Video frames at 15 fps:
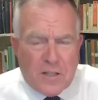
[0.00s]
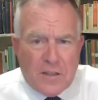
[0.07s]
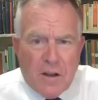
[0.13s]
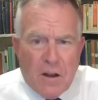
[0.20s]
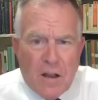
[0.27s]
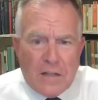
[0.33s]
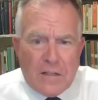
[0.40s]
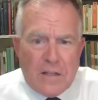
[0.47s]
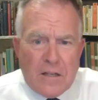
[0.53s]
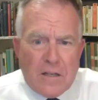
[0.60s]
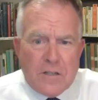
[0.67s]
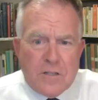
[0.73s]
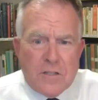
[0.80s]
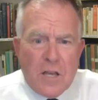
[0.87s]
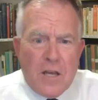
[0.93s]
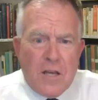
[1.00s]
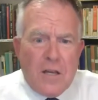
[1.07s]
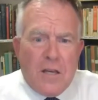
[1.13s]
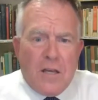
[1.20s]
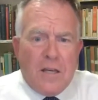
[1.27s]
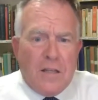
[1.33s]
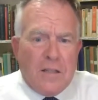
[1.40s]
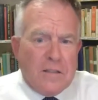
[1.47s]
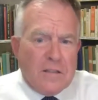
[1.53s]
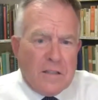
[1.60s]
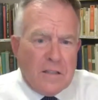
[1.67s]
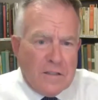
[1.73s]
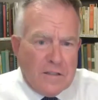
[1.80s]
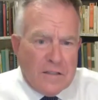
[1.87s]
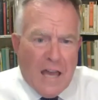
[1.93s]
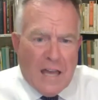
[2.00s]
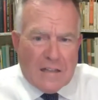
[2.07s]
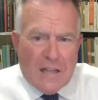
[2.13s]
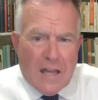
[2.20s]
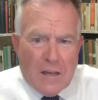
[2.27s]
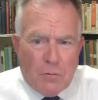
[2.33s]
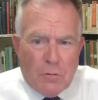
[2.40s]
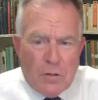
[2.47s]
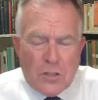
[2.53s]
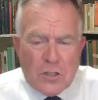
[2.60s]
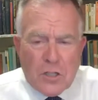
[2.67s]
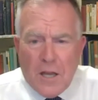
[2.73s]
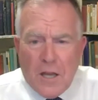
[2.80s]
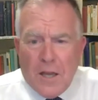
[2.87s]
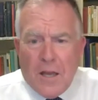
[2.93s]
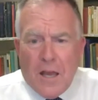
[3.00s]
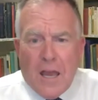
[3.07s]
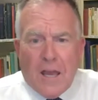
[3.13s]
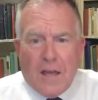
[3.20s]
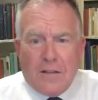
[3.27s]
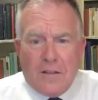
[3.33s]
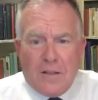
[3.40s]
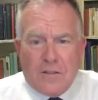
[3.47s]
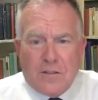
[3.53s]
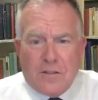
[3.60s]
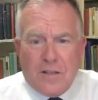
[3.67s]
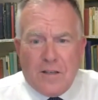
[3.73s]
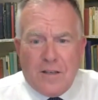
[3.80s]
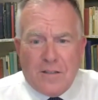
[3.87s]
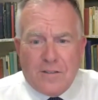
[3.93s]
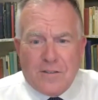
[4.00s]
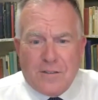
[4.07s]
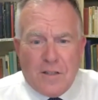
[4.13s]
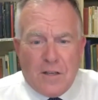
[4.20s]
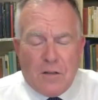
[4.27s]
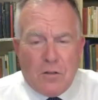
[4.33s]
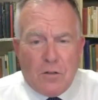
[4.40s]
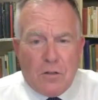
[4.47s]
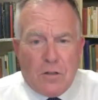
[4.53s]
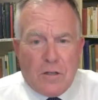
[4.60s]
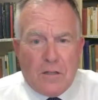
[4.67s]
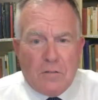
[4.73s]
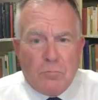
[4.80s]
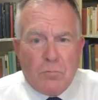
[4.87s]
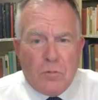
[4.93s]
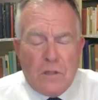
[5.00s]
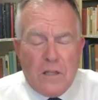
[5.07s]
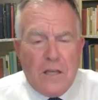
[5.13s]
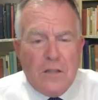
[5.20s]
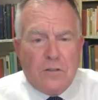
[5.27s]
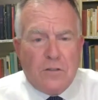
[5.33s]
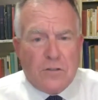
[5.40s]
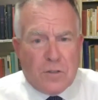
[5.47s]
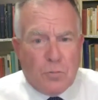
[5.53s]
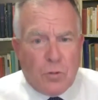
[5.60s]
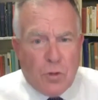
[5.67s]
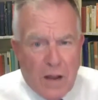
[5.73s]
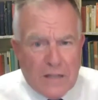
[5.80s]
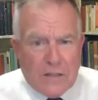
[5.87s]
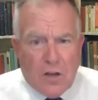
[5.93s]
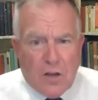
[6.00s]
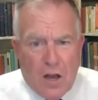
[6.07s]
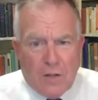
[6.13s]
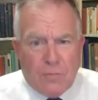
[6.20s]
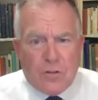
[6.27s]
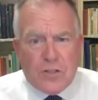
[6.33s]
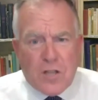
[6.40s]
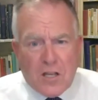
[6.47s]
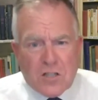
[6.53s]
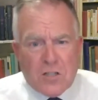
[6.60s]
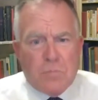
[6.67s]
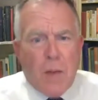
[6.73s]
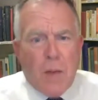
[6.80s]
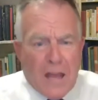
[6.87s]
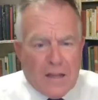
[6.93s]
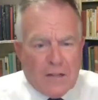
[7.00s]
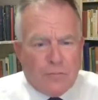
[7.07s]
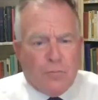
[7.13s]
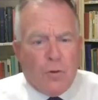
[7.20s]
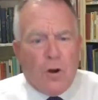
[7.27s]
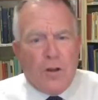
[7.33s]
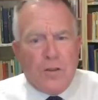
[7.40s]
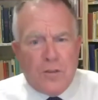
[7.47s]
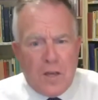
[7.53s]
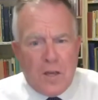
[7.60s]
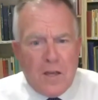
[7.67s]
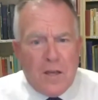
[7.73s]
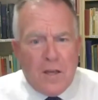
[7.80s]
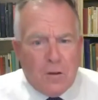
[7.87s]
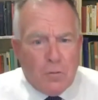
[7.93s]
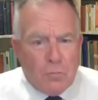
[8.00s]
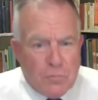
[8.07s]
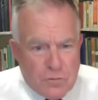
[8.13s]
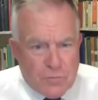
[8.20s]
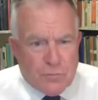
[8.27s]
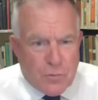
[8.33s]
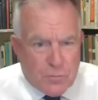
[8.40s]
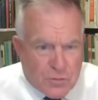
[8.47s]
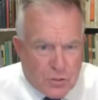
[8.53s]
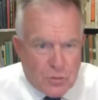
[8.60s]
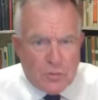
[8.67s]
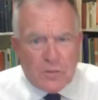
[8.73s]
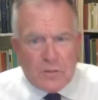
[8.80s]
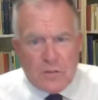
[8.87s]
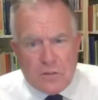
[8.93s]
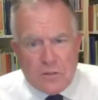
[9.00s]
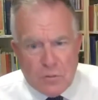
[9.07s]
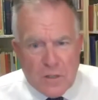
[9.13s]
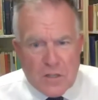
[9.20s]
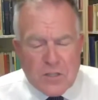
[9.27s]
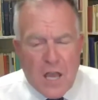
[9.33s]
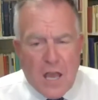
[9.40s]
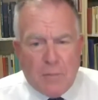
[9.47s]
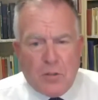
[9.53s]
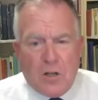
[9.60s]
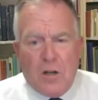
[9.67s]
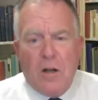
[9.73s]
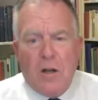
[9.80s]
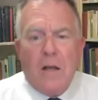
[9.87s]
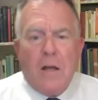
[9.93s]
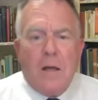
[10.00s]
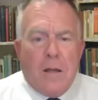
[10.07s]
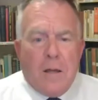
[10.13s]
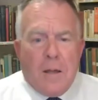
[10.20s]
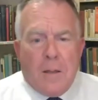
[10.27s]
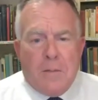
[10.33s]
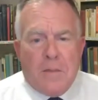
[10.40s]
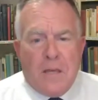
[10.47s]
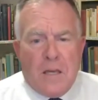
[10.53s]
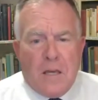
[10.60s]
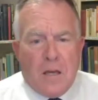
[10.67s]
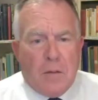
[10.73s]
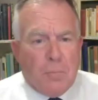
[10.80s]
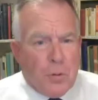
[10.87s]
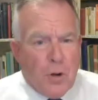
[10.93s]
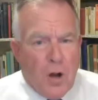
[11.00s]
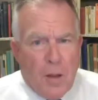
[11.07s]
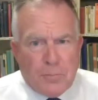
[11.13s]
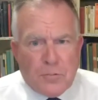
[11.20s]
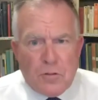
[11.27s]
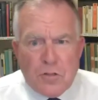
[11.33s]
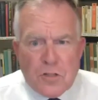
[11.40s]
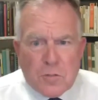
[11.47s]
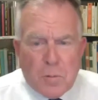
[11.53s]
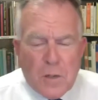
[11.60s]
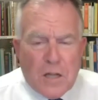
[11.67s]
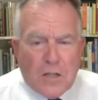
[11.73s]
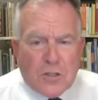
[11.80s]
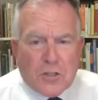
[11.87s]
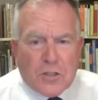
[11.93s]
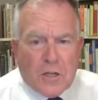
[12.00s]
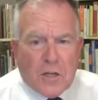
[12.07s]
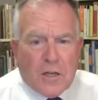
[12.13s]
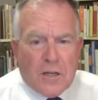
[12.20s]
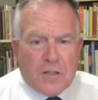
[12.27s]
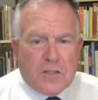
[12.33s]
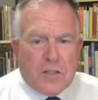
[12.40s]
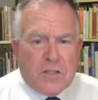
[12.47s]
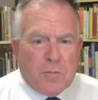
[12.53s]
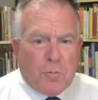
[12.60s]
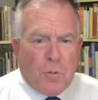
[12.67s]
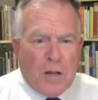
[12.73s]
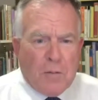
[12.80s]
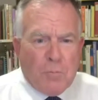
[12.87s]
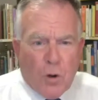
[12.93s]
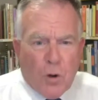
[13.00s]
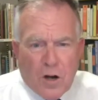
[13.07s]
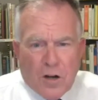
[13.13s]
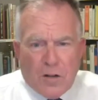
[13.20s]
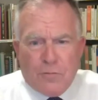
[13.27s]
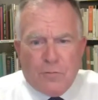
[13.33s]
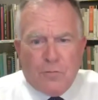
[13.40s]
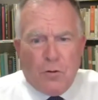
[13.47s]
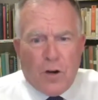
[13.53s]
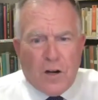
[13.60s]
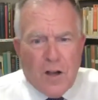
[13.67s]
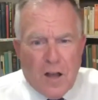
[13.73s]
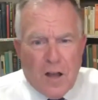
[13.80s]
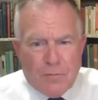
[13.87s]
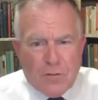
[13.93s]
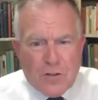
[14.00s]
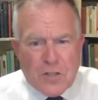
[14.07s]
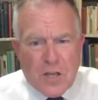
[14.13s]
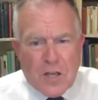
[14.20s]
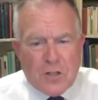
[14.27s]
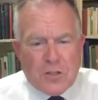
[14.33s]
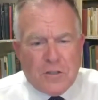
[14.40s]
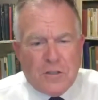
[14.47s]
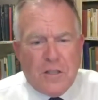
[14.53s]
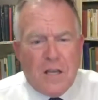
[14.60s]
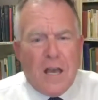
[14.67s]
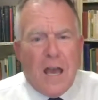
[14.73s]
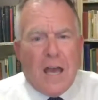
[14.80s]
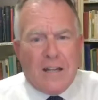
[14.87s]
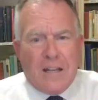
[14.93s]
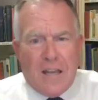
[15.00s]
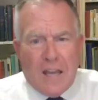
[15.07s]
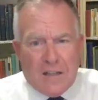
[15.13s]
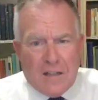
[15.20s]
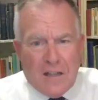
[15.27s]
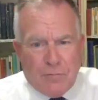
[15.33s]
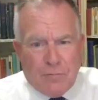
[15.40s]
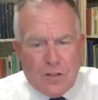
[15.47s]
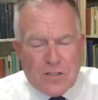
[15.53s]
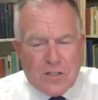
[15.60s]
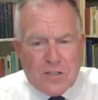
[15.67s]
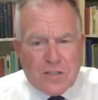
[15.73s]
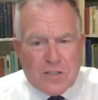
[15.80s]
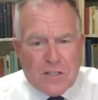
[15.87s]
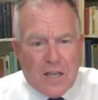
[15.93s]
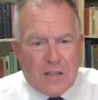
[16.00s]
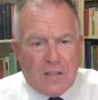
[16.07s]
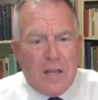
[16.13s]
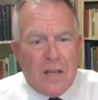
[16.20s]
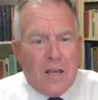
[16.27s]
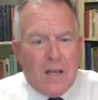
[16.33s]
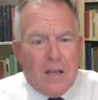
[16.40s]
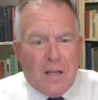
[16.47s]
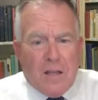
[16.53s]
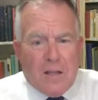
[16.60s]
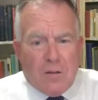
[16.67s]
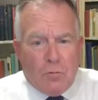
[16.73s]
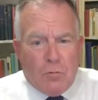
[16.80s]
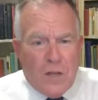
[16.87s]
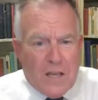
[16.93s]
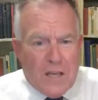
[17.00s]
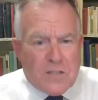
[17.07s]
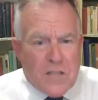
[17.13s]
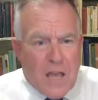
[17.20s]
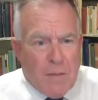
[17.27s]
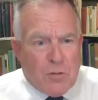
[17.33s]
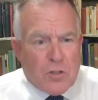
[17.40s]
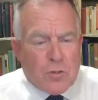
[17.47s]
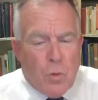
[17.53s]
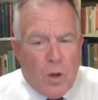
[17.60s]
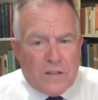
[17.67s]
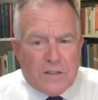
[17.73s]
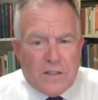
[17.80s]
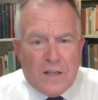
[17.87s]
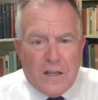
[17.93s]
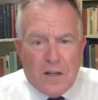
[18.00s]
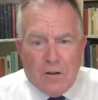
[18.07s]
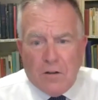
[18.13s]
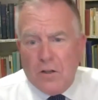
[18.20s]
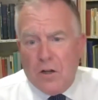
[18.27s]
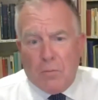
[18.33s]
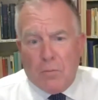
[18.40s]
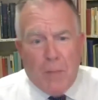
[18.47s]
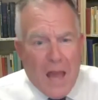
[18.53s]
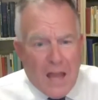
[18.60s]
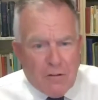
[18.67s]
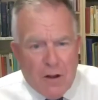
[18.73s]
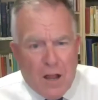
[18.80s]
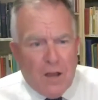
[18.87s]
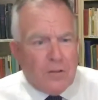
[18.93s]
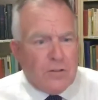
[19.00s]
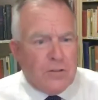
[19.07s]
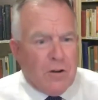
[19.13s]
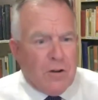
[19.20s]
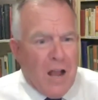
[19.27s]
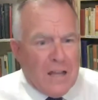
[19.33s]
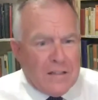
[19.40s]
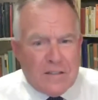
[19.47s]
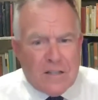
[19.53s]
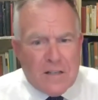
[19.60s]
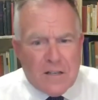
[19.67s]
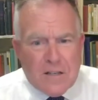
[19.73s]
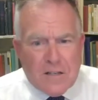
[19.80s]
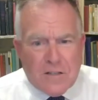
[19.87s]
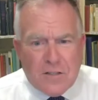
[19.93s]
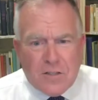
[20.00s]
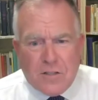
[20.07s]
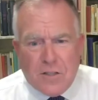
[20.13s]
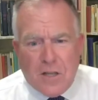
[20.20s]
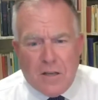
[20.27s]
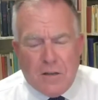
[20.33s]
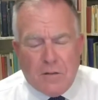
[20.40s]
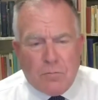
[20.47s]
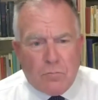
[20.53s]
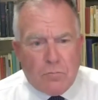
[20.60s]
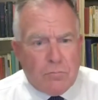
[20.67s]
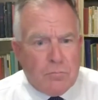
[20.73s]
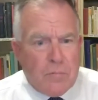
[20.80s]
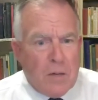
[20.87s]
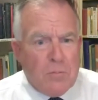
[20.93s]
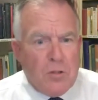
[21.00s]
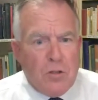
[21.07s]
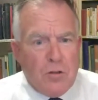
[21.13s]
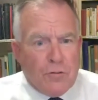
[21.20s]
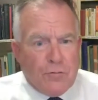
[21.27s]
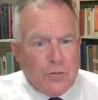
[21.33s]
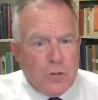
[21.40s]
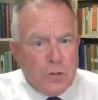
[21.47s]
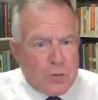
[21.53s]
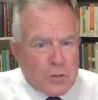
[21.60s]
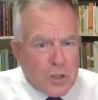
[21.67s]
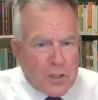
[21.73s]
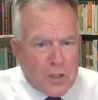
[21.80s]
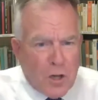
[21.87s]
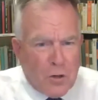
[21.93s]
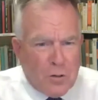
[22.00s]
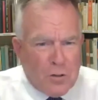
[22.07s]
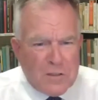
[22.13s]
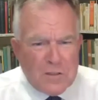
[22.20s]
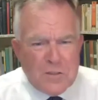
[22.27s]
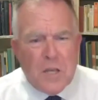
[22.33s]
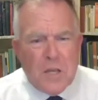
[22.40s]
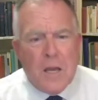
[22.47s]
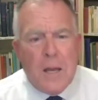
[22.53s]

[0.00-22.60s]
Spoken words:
their ideas in that language. And it's can lead to some great conversations back and forth from student to examiner. The impromptu speech is a springboard for conversation. And again, like Vincent said, we examiners want to hear your background, your ideas, maybe your future goals.